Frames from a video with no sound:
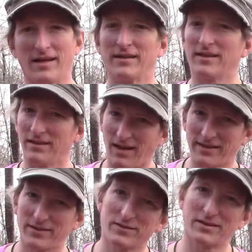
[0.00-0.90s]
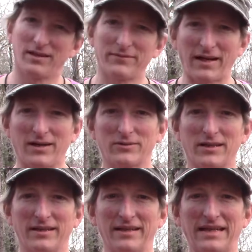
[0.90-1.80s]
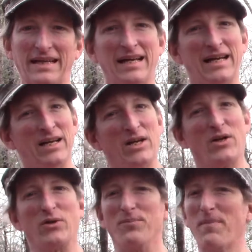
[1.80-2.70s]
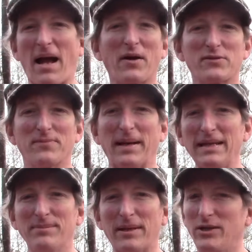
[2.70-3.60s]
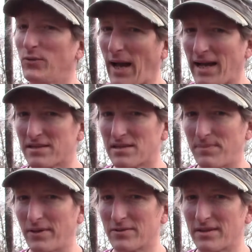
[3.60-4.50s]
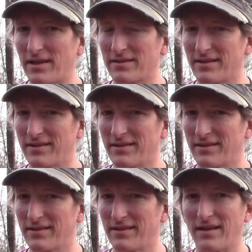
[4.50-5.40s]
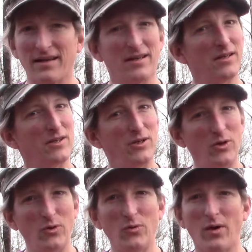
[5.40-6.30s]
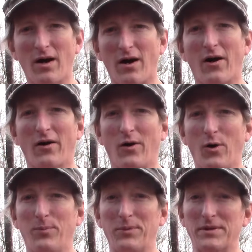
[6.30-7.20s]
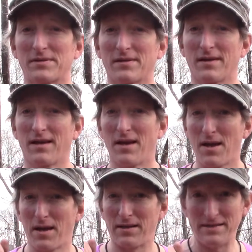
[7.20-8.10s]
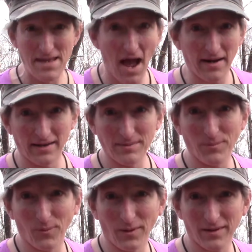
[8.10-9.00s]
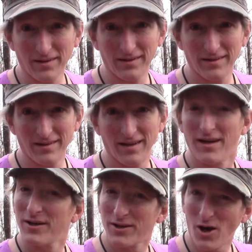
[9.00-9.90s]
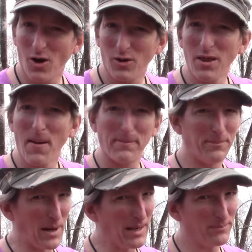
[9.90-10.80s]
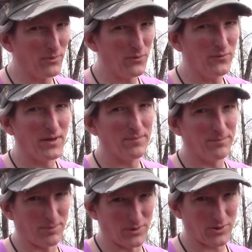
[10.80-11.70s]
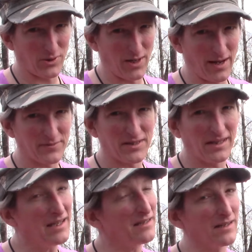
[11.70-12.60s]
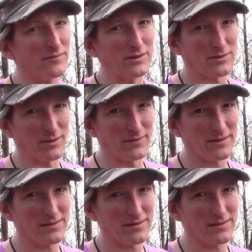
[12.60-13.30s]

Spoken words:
You lock yourself out. You're miles from anybody who has a spare set. You are hopeless. Not anymore. Call Bombproof Bushcraft's Key Delivery Service.